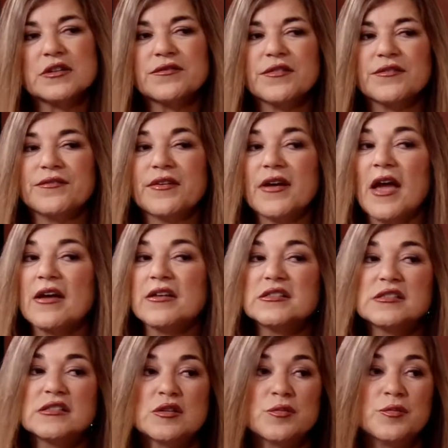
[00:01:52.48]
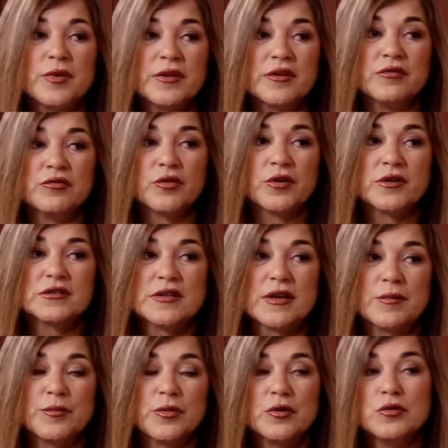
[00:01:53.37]
if you've had somebody, for
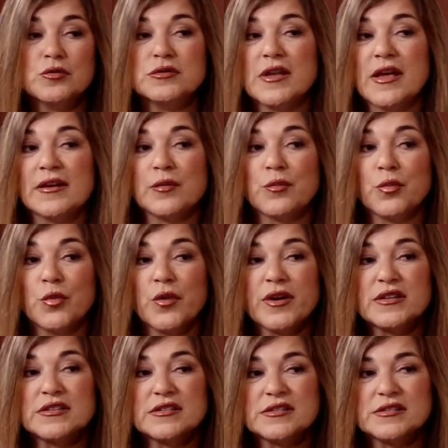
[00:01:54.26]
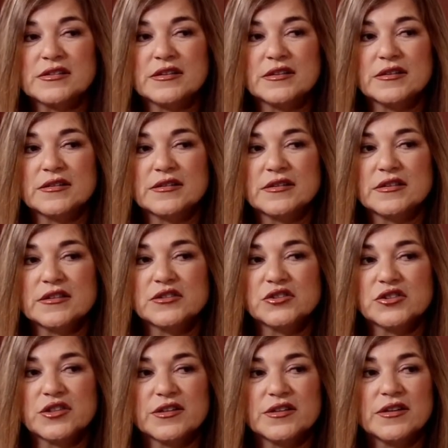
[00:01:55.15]
example, who's had a pre-existing
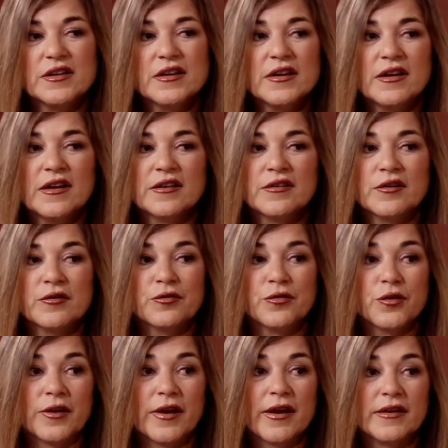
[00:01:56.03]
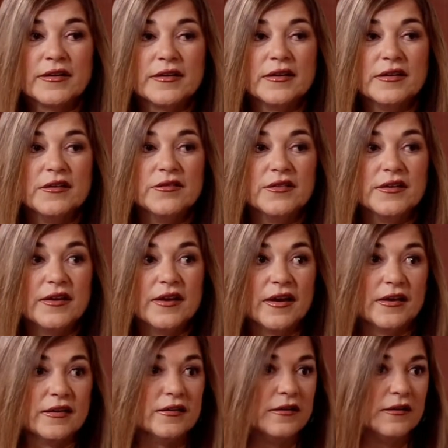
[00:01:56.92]
condition and therefore can't even
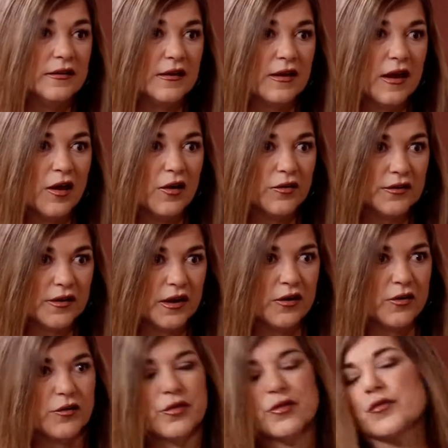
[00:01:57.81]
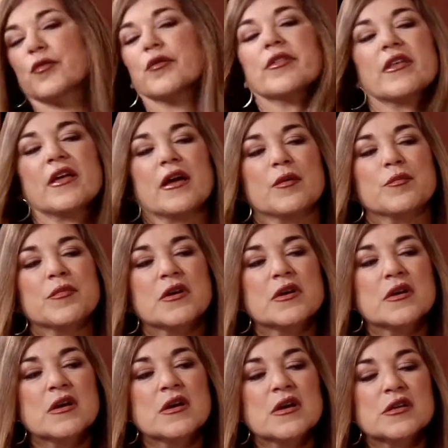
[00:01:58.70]
get health care through them.
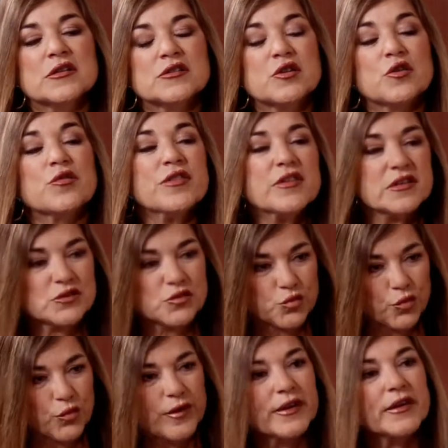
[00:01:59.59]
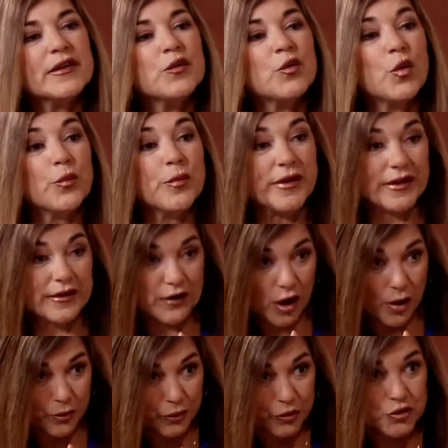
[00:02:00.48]
So this really will be an
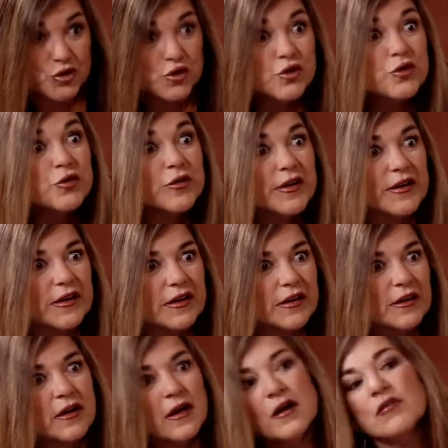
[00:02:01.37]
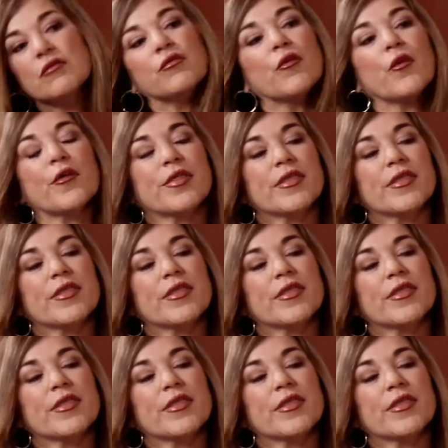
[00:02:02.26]
opportunity for